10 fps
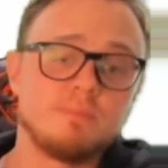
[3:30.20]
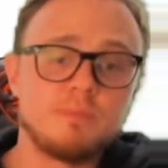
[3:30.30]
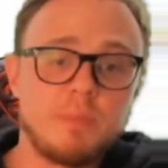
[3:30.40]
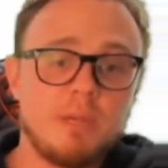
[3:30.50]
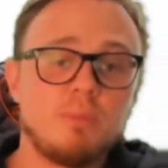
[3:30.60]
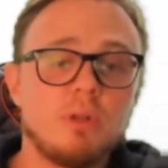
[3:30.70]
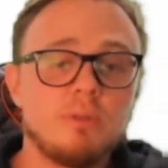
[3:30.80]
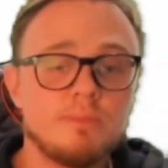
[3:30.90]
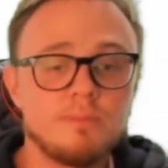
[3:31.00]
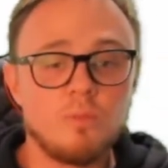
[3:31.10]

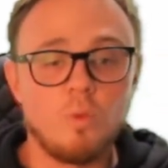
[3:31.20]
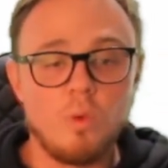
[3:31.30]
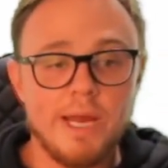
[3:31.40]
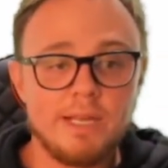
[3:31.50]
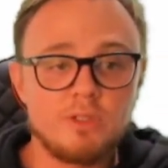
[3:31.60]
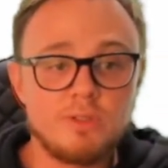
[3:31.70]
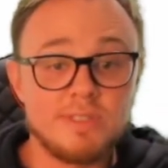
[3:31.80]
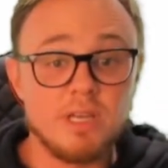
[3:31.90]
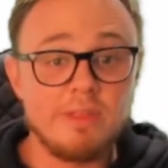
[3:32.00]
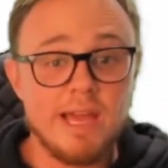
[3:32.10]
People wanting to
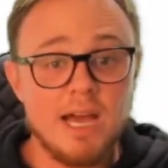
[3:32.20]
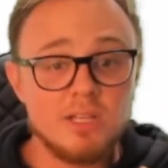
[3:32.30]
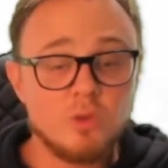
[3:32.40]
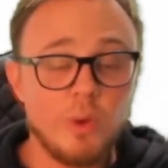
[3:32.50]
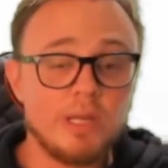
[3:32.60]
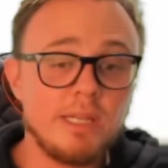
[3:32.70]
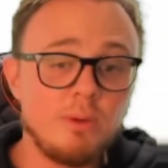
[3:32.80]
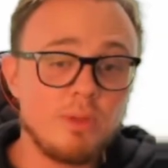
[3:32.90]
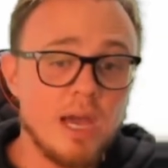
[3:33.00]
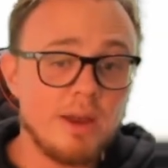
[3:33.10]
sell their house quickly
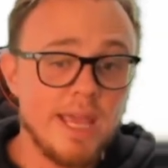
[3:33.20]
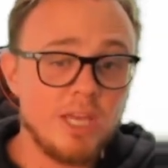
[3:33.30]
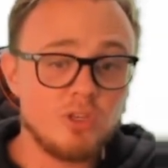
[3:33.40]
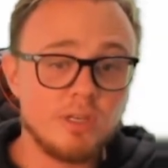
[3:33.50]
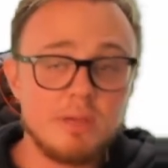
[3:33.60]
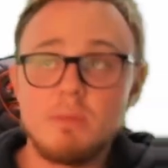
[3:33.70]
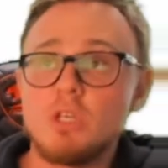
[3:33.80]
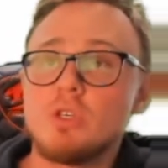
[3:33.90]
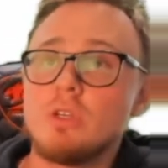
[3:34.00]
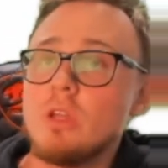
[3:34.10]
without agent
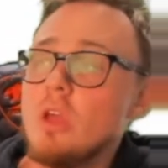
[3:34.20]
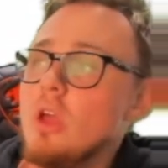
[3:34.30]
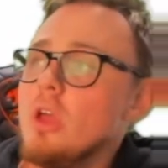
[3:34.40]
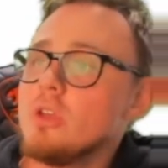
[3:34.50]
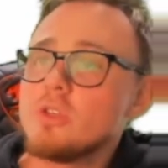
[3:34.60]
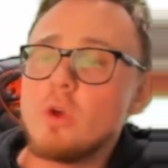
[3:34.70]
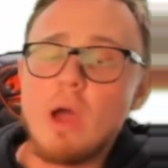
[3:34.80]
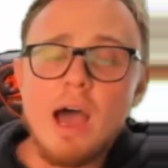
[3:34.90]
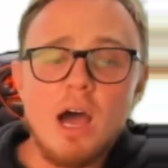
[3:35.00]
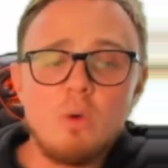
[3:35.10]
commission. So
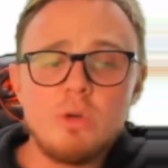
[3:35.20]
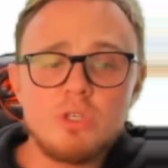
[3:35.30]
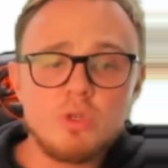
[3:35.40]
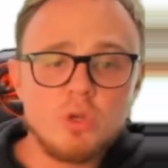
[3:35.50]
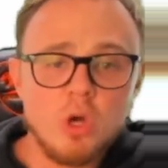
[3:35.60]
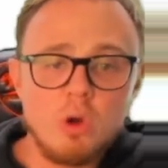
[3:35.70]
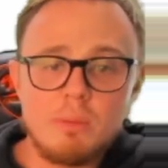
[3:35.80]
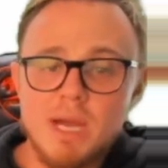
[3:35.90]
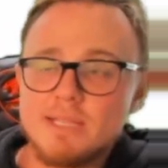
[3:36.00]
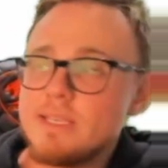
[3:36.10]
how would you go
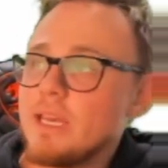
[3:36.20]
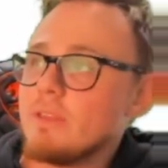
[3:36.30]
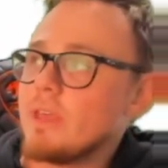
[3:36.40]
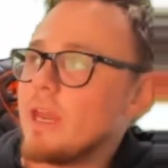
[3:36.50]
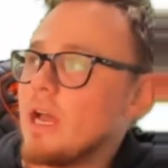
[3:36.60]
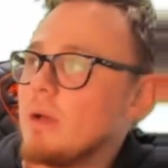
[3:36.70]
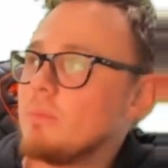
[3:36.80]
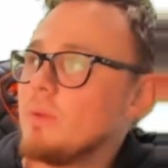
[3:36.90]
about setting that up?